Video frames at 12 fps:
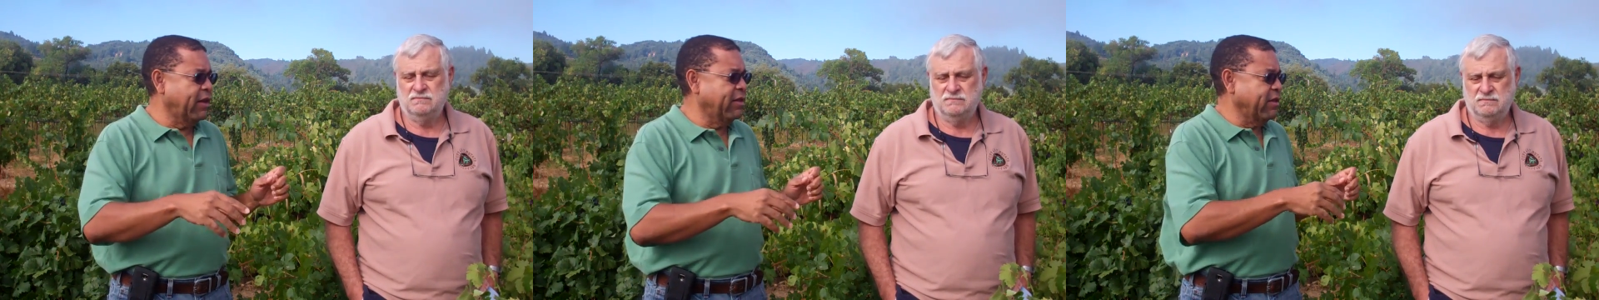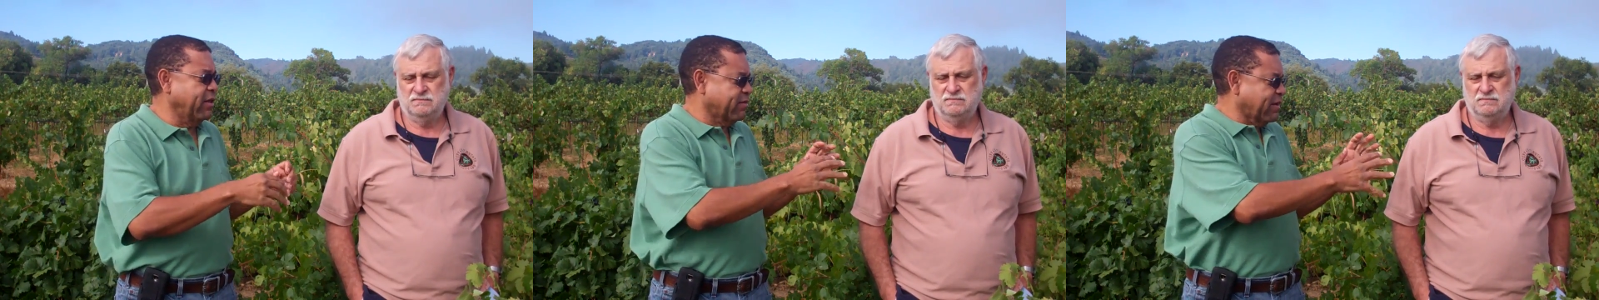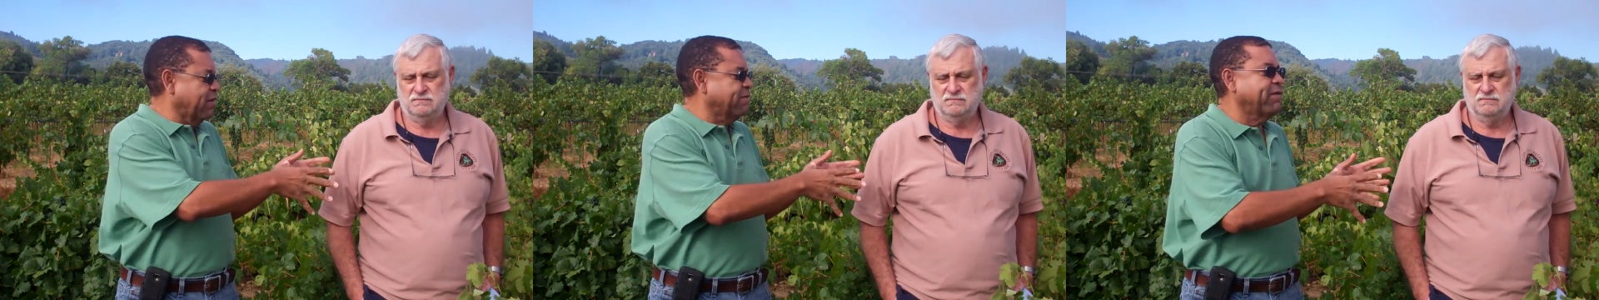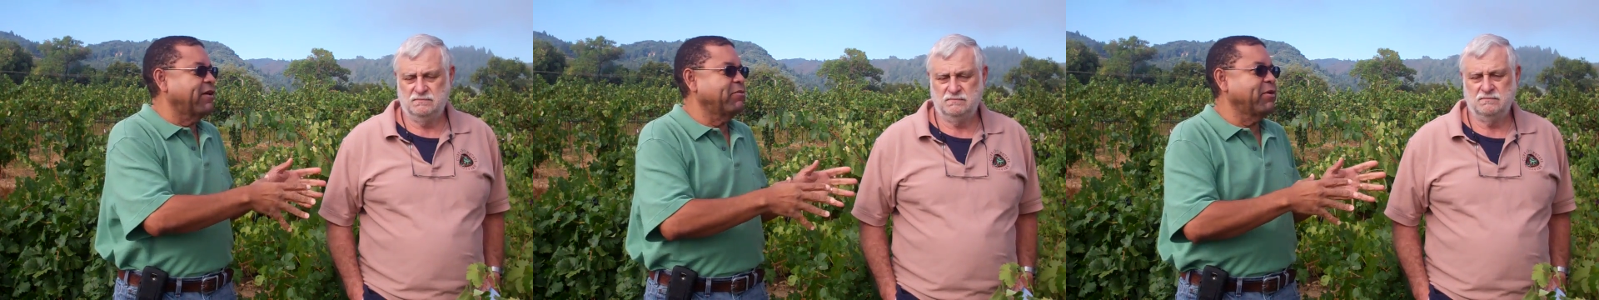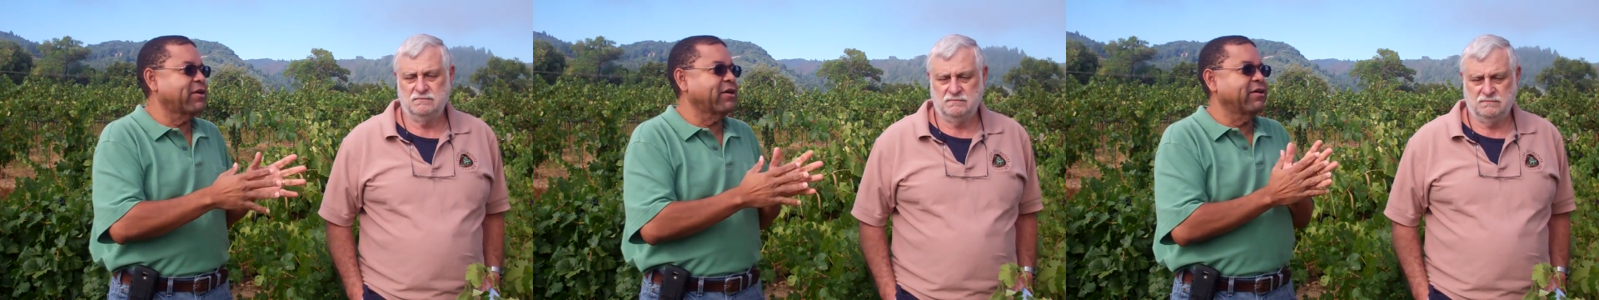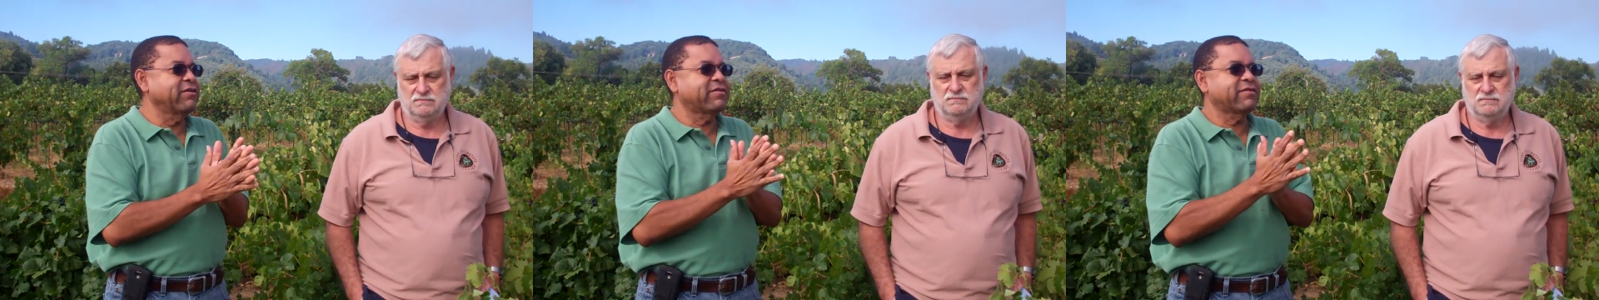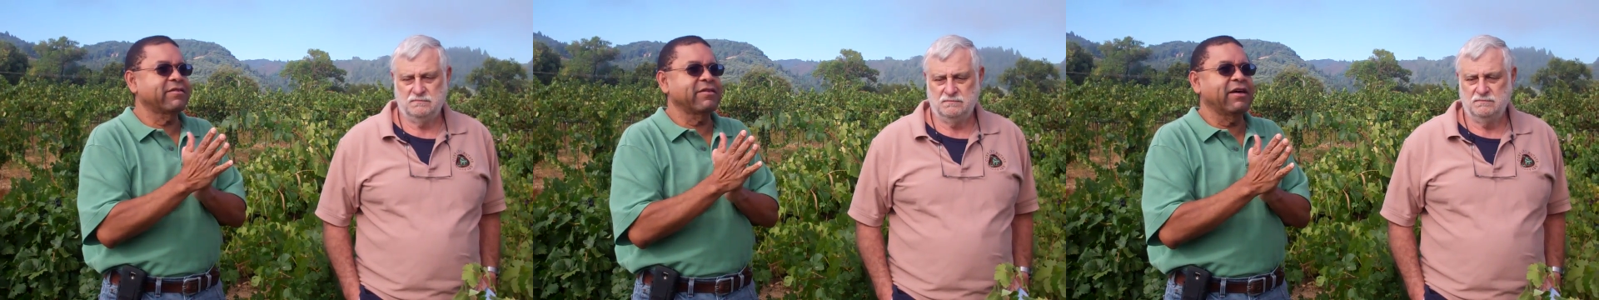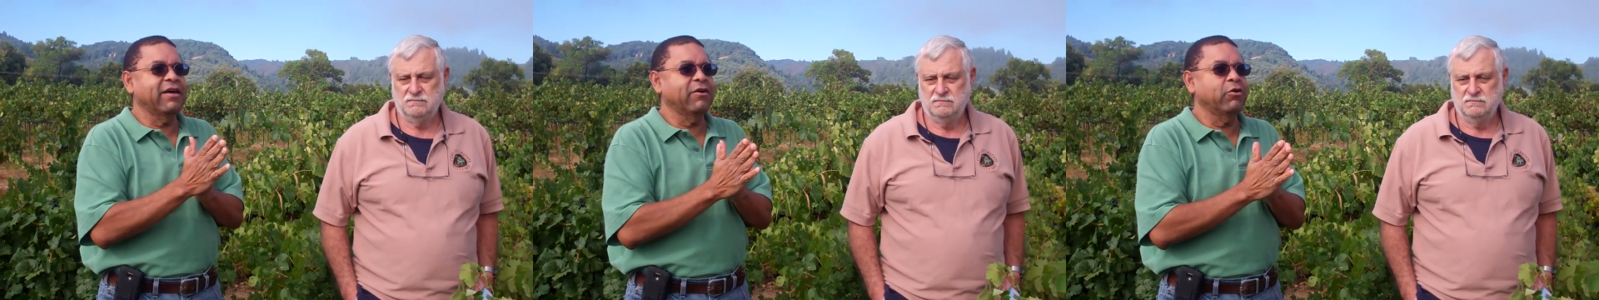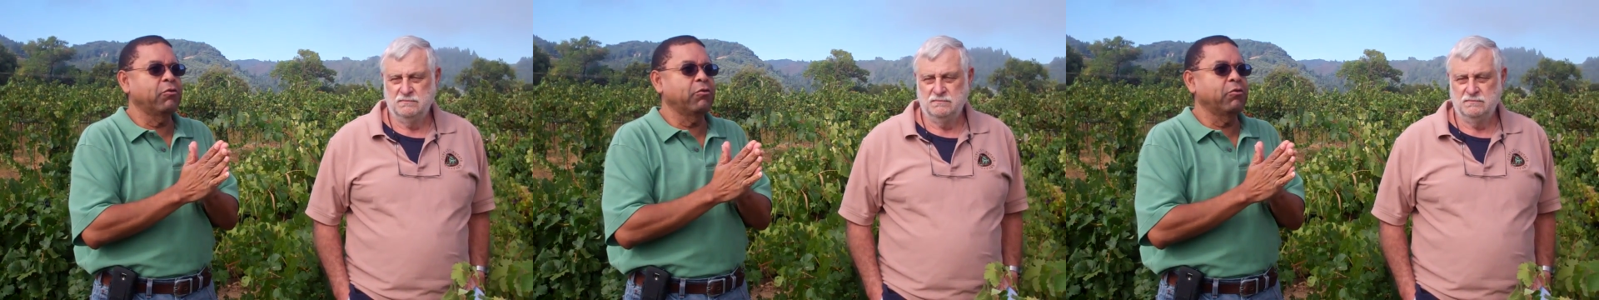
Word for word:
Speaker 1: and, it, and, it's kind of funny because uh,